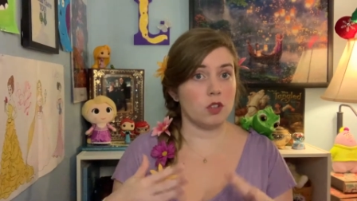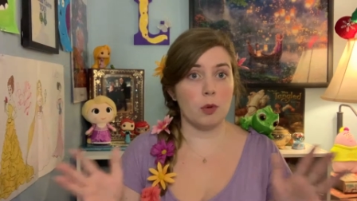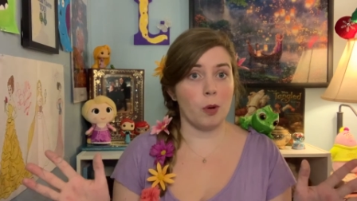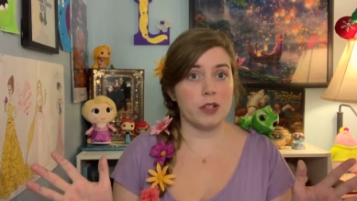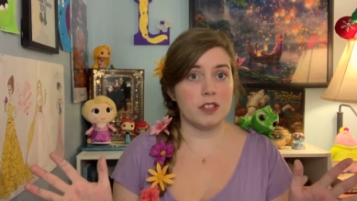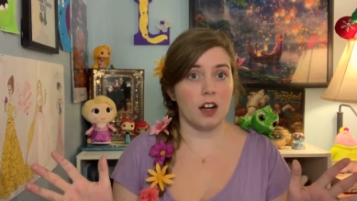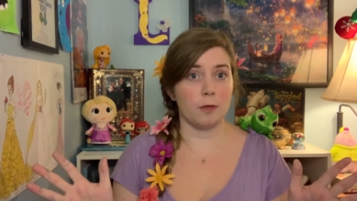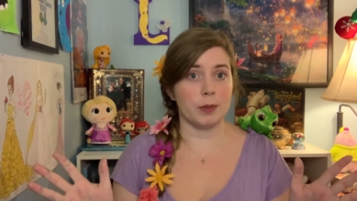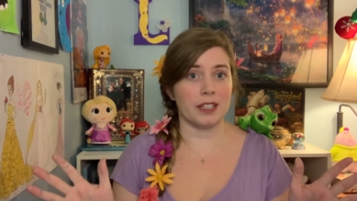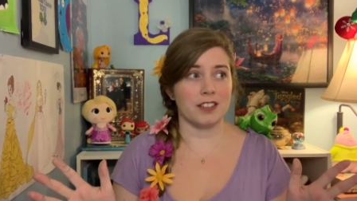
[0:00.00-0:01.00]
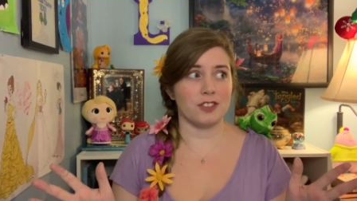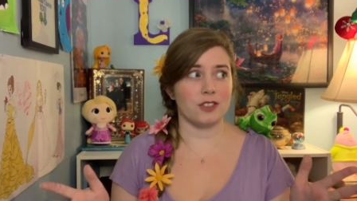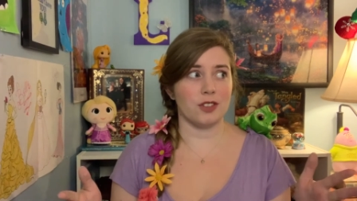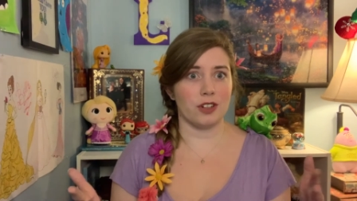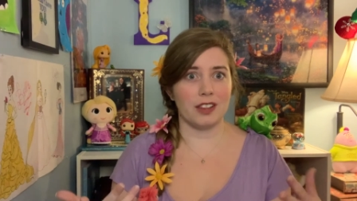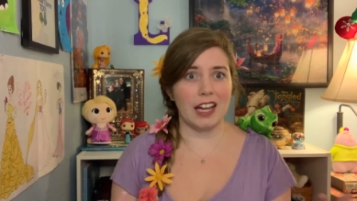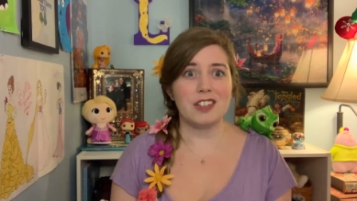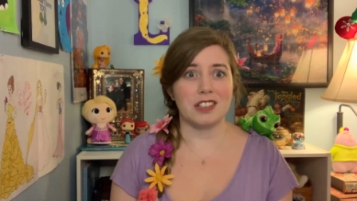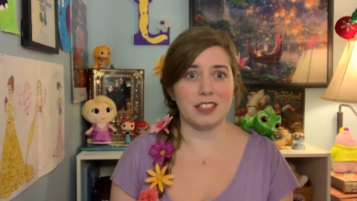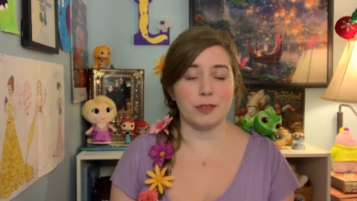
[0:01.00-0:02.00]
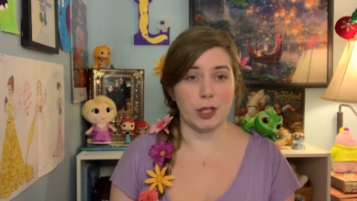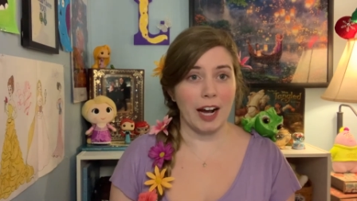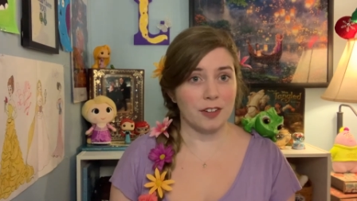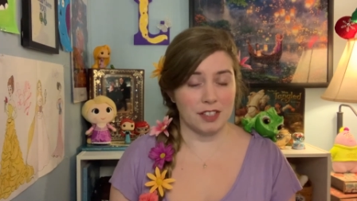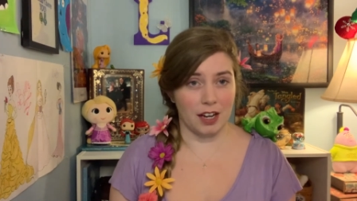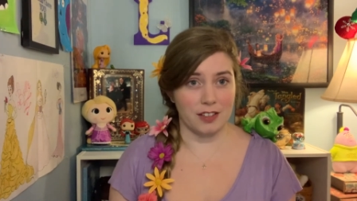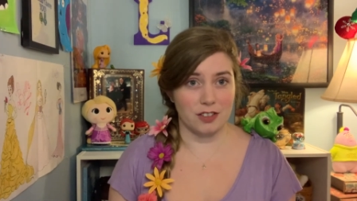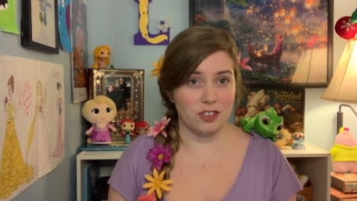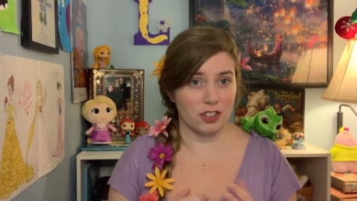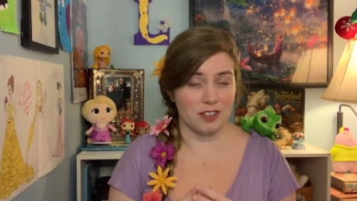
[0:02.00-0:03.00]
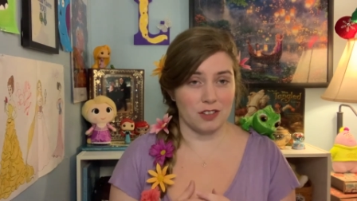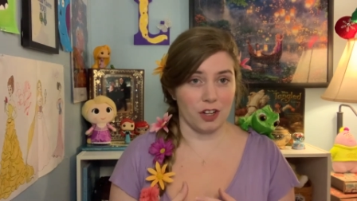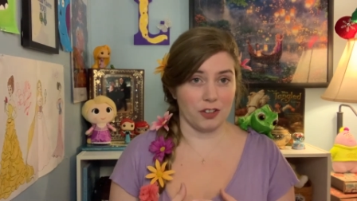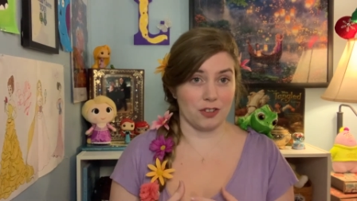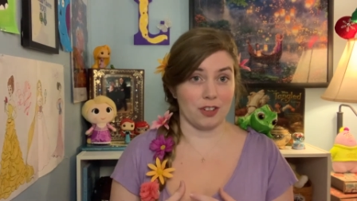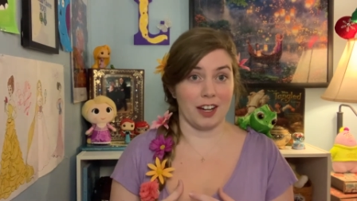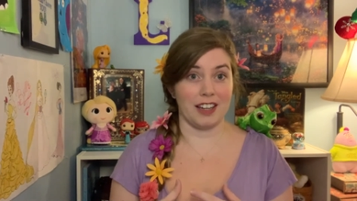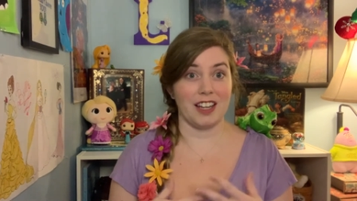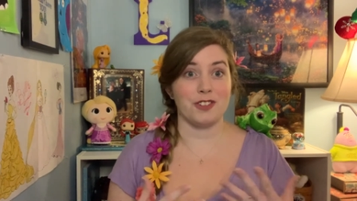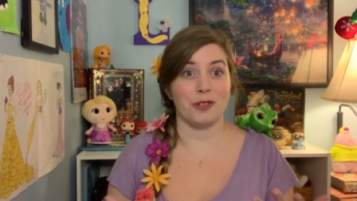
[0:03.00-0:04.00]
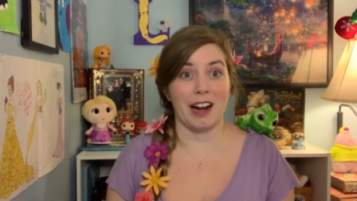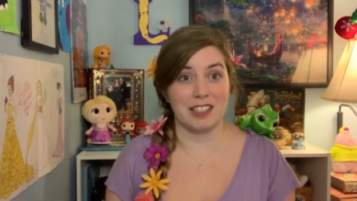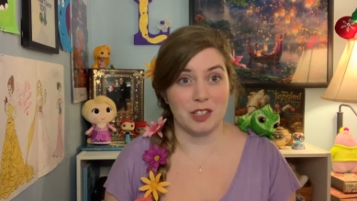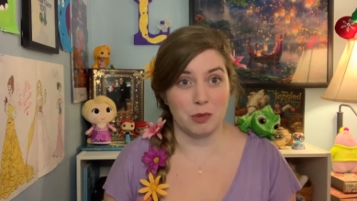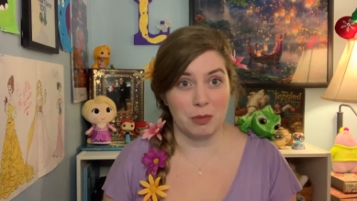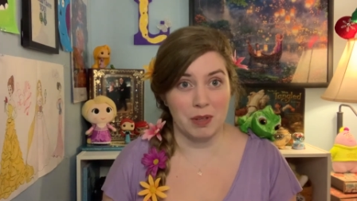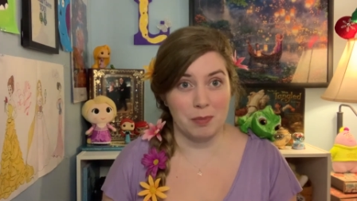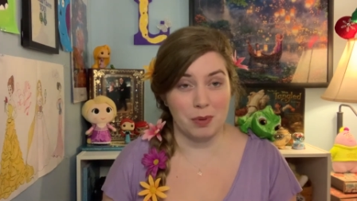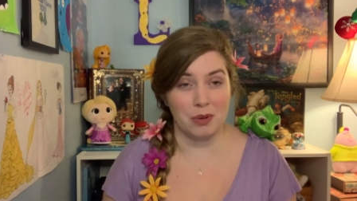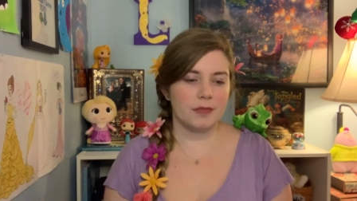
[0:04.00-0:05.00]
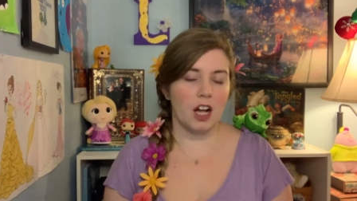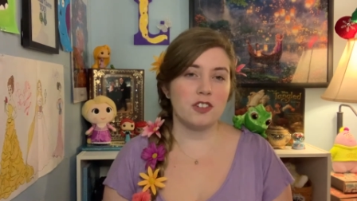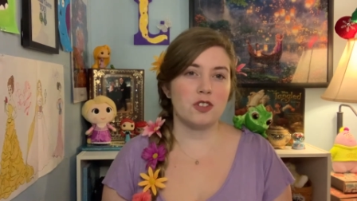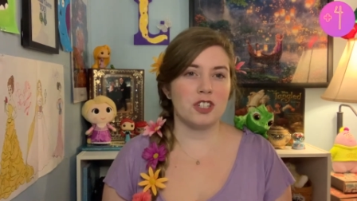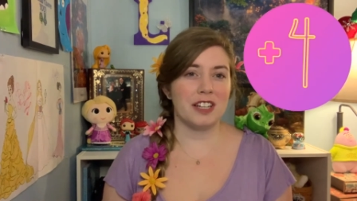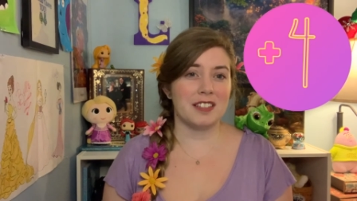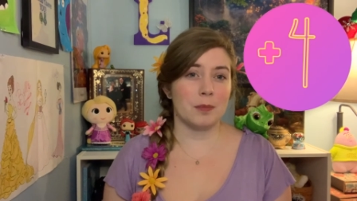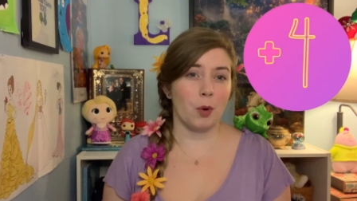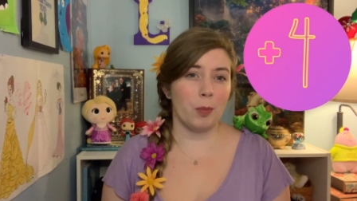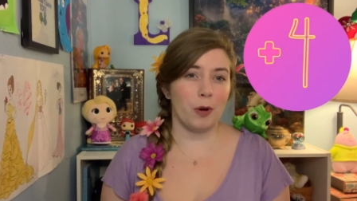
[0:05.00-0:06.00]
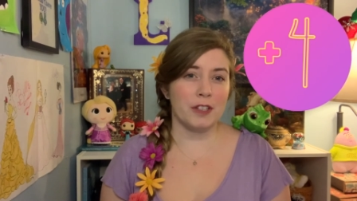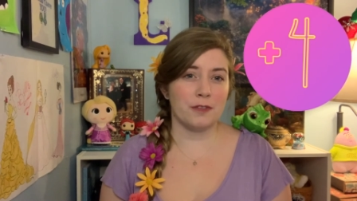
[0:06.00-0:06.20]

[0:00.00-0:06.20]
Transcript: no points off because you're allowed to leave your house, guys, just as long as you're not interacting with people. Also, she gets some more points